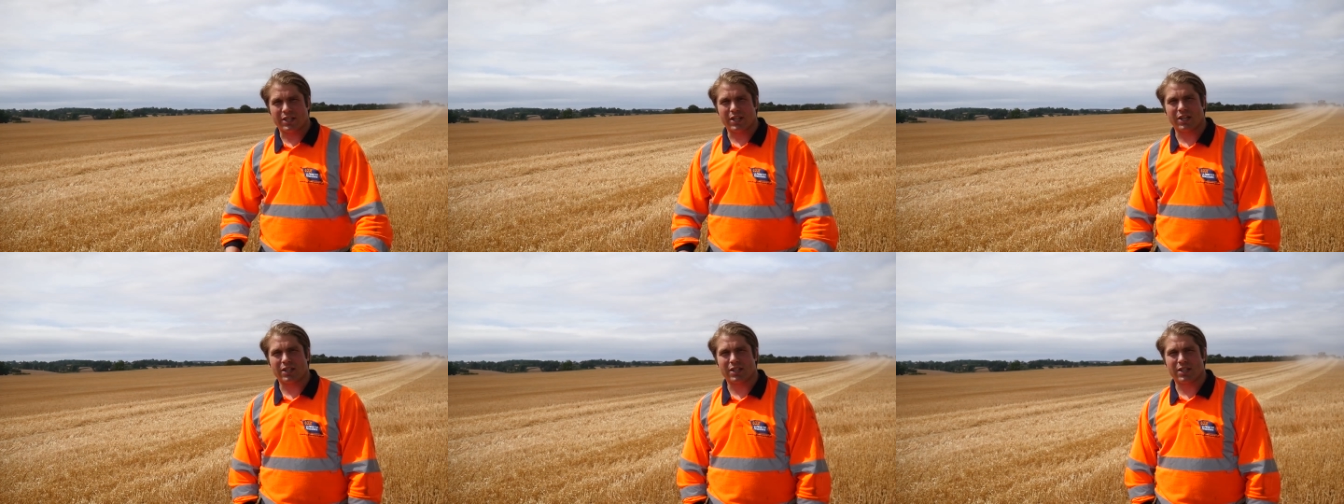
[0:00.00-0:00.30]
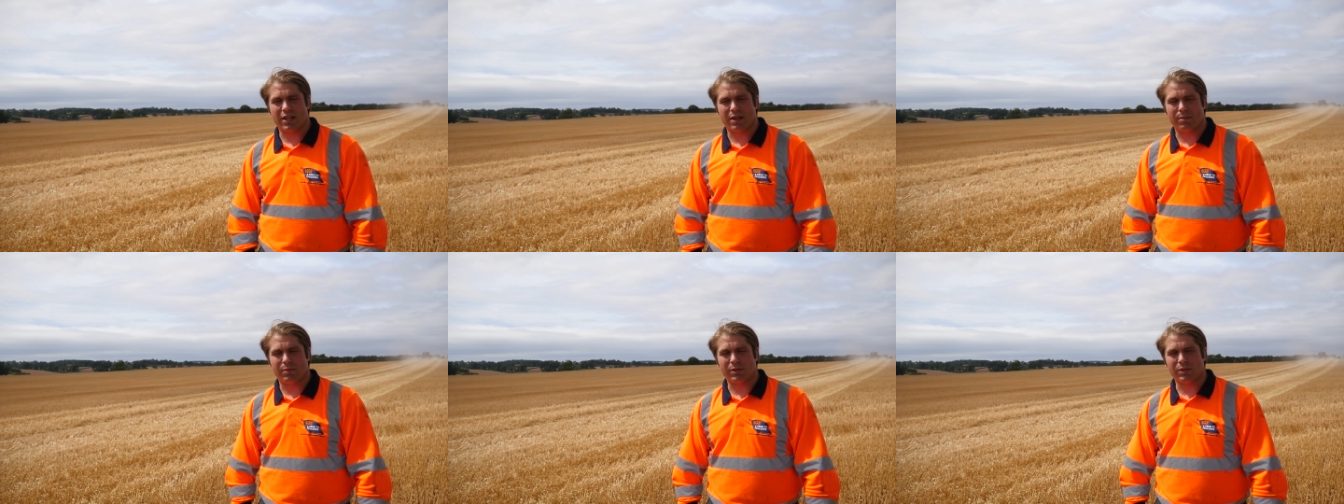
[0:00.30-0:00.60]
our
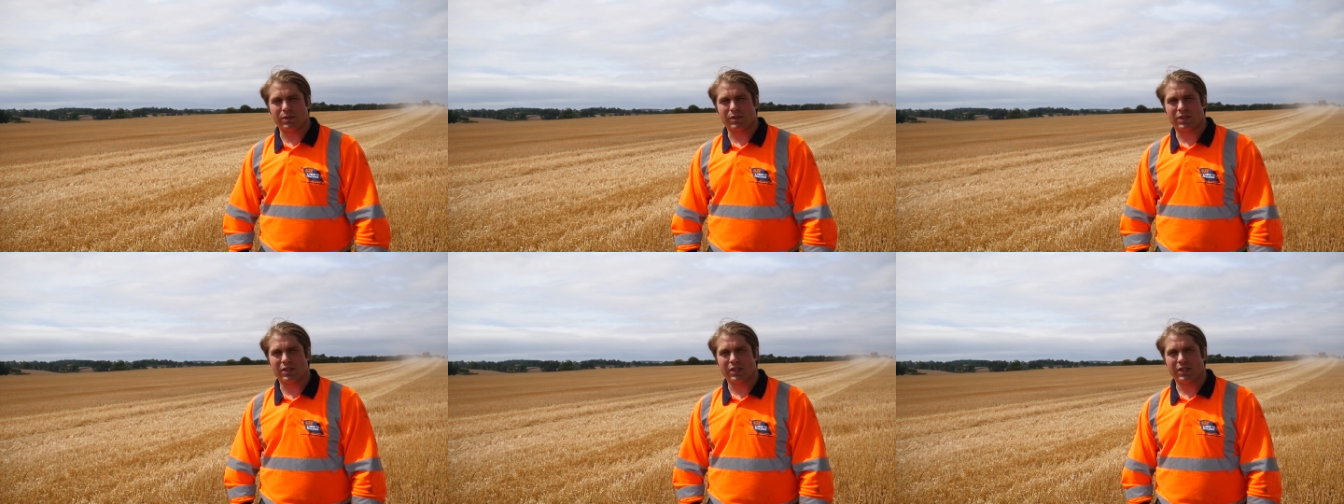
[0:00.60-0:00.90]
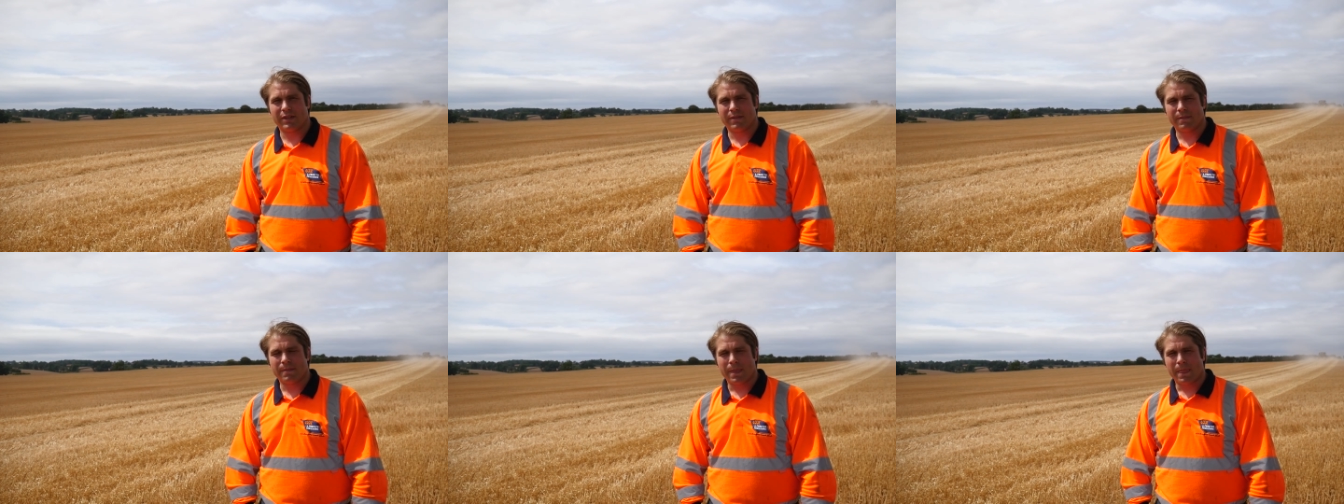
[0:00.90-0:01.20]
stubbles
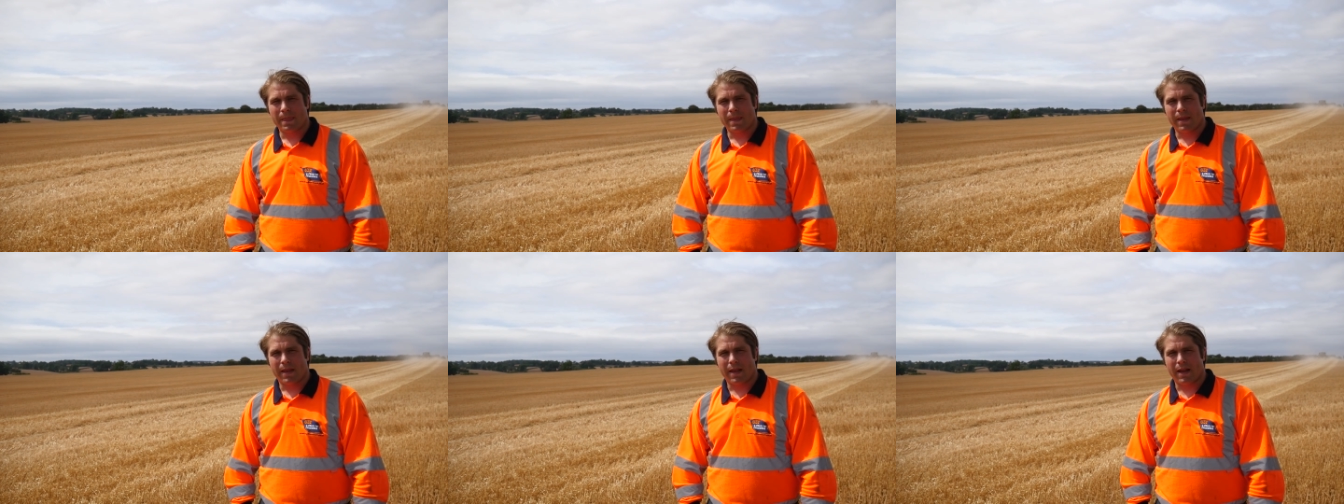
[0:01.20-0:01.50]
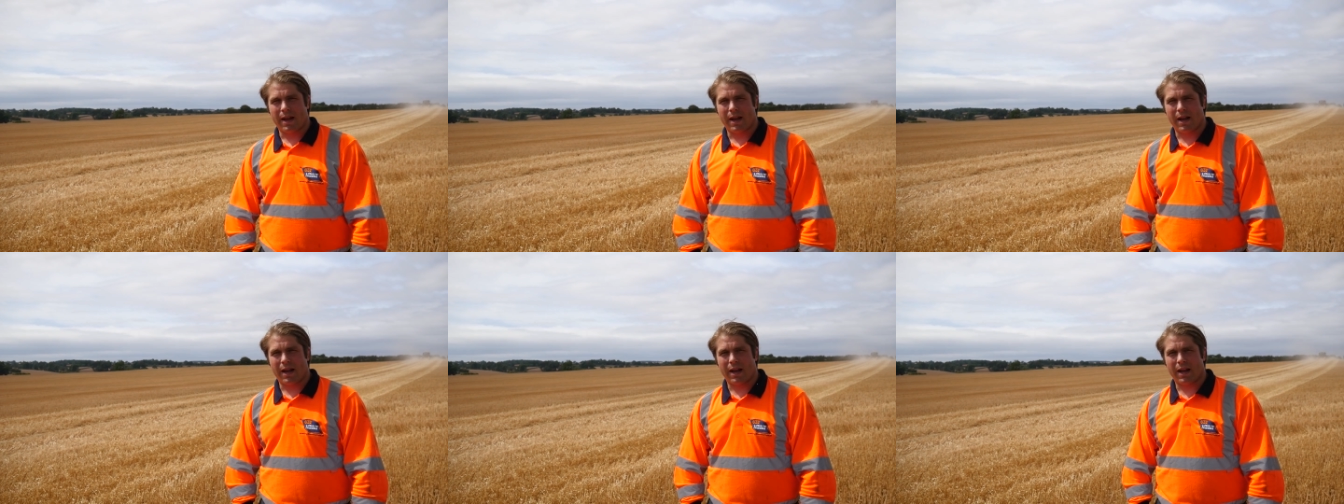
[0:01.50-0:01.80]

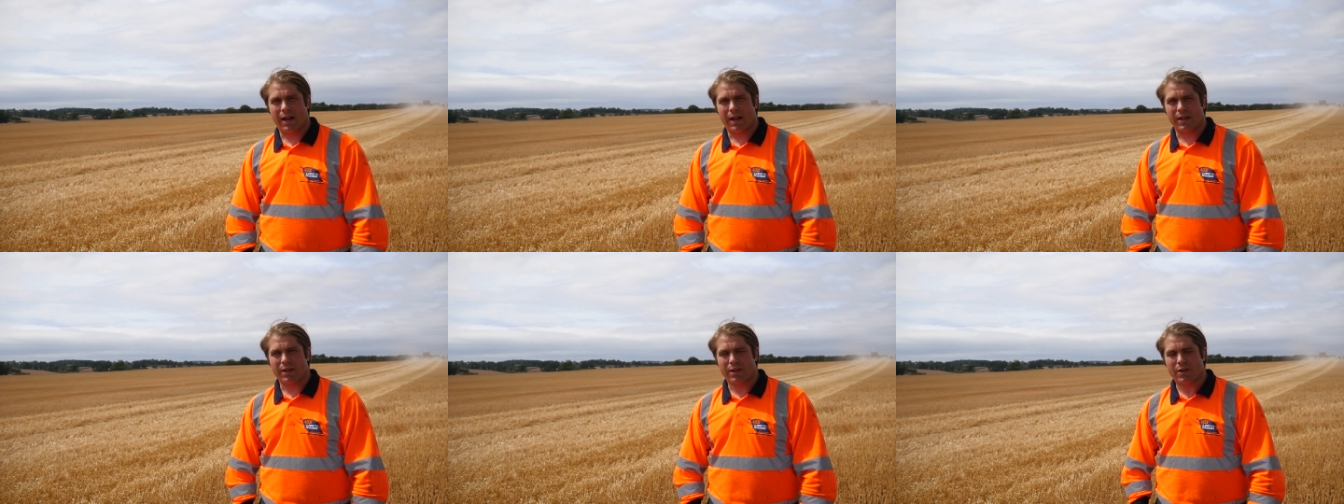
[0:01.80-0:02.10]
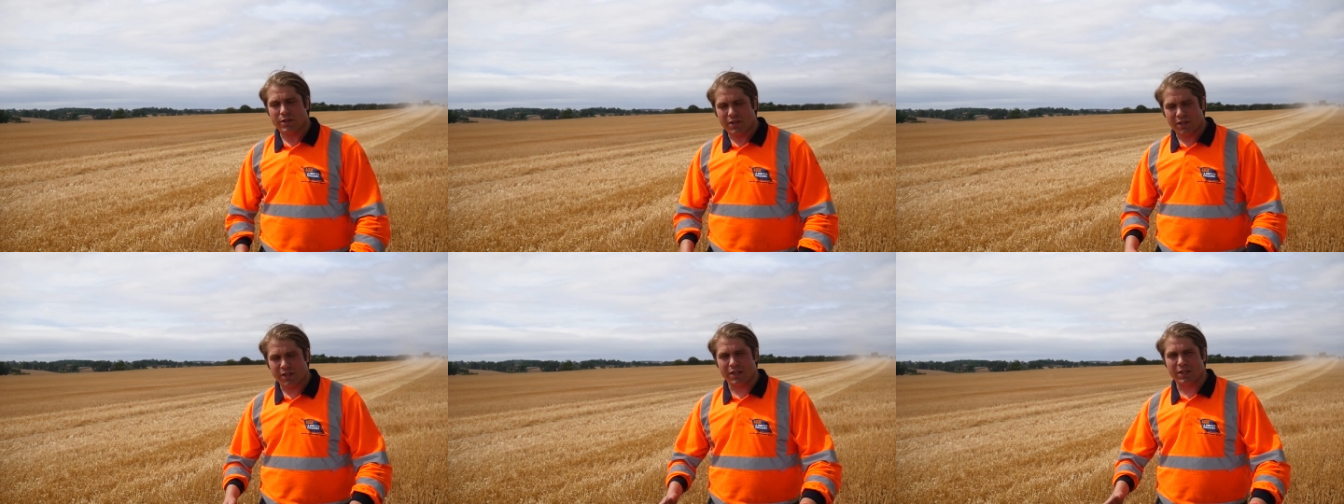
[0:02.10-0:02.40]

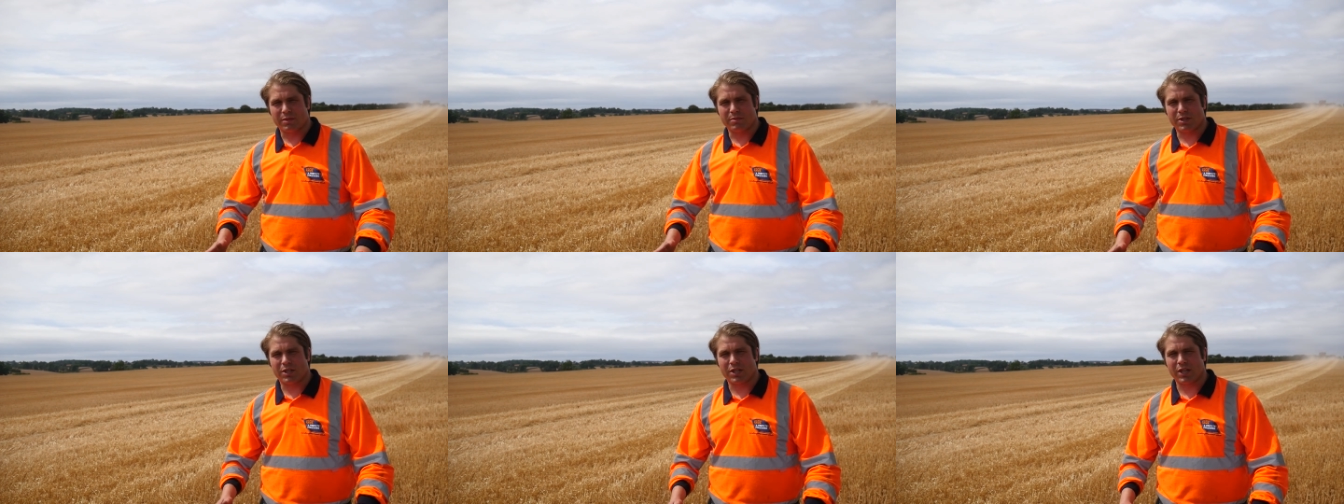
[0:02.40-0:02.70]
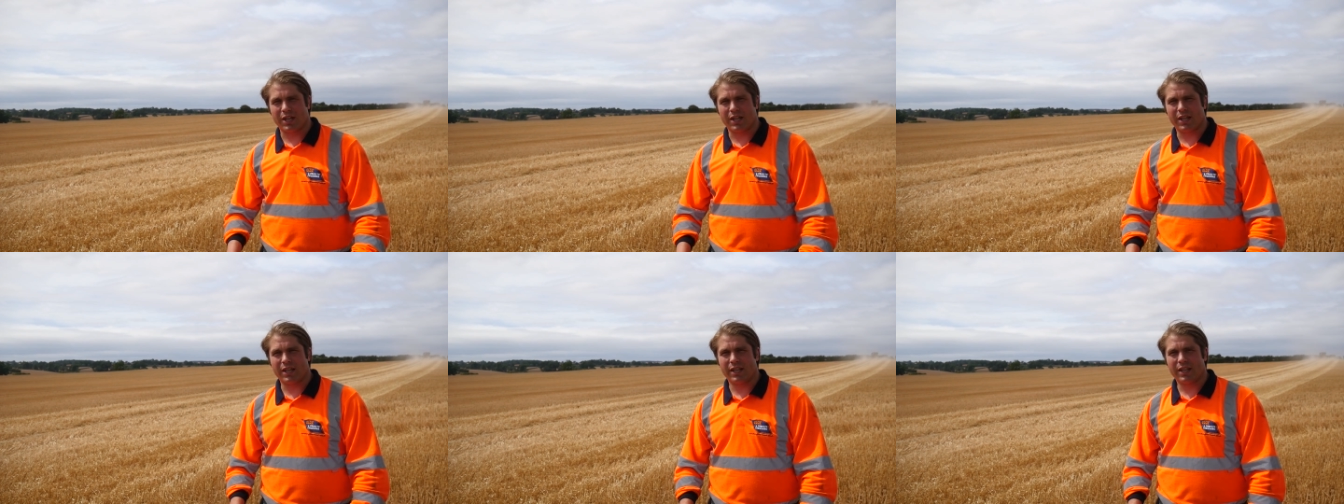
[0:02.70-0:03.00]
using this
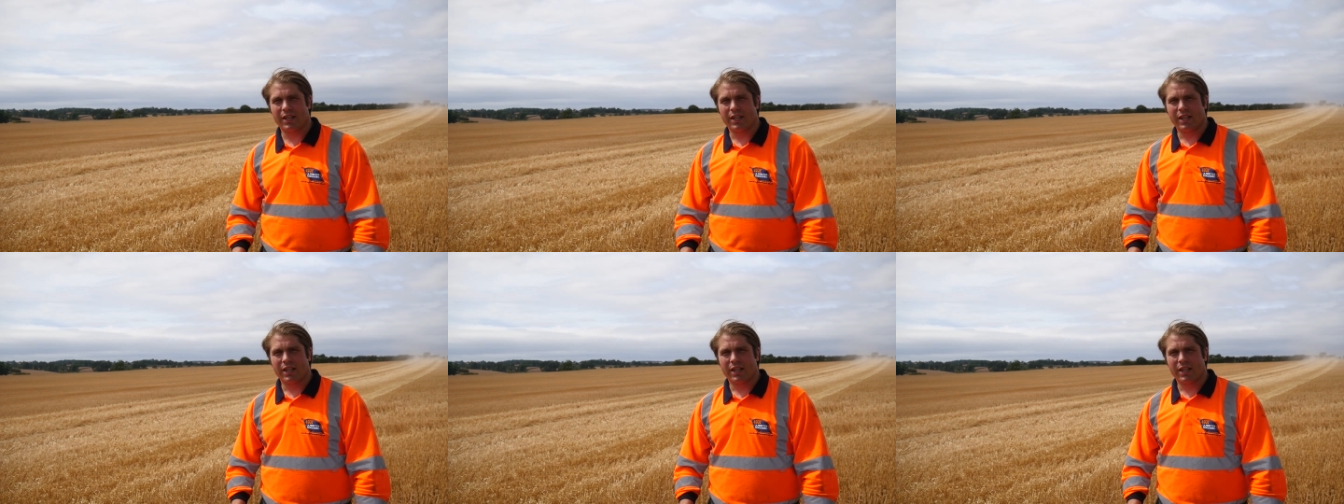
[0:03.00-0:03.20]
machine.